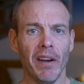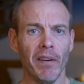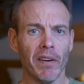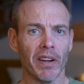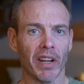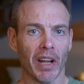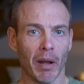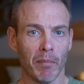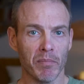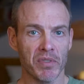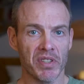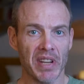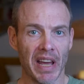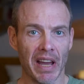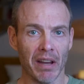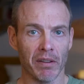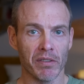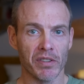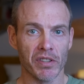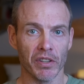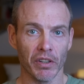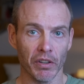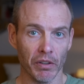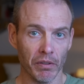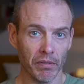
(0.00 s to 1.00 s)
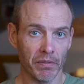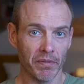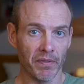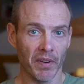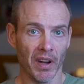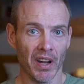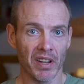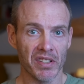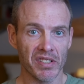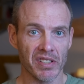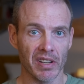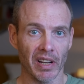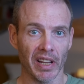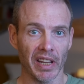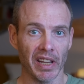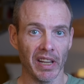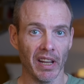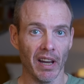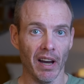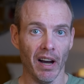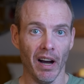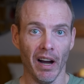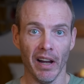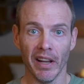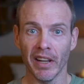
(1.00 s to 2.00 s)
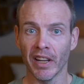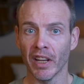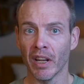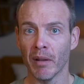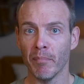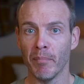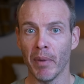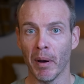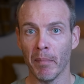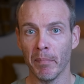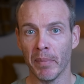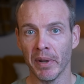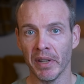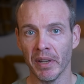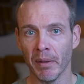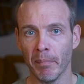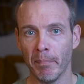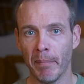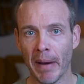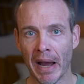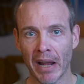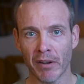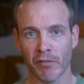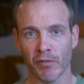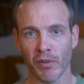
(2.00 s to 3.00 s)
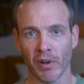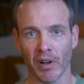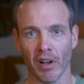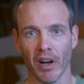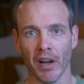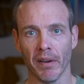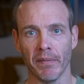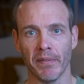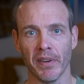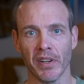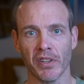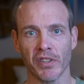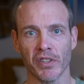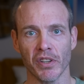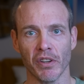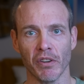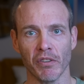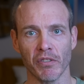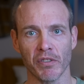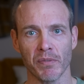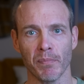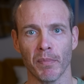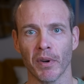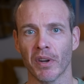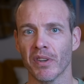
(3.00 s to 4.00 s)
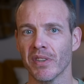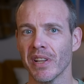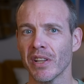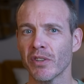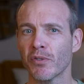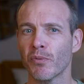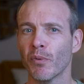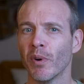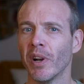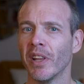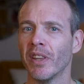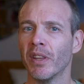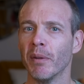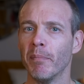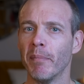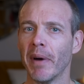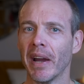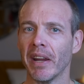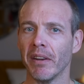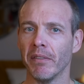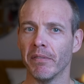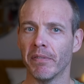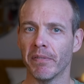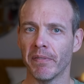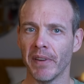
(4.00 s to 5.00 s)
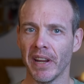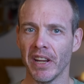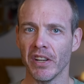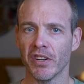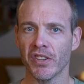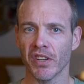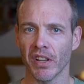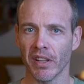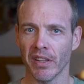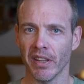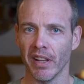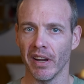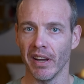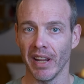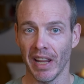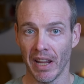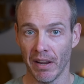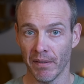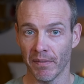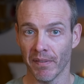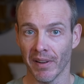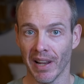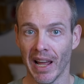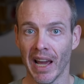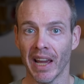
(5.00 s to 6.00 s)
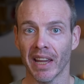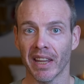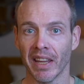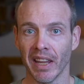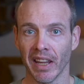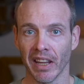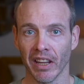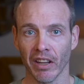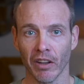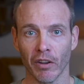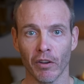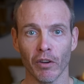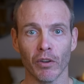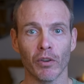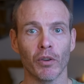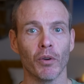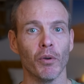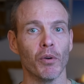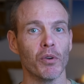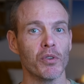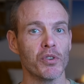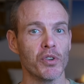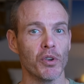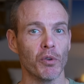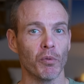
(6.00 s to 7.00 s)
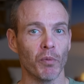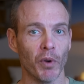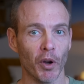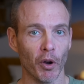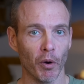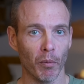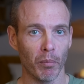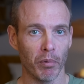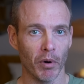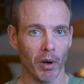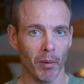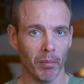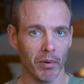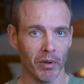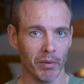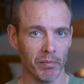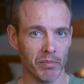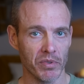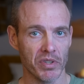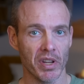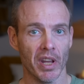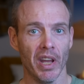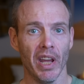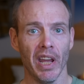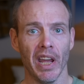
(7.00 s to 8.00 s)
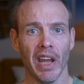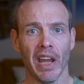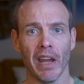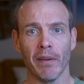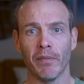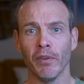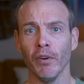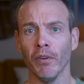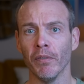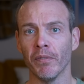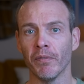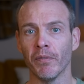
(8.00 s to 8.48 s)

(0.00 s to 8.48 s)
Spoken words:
there it comes down to, firstly, are you going to bump into battery life issues? Because that's really the main feature that, if lacking, could cause you real problems. If you're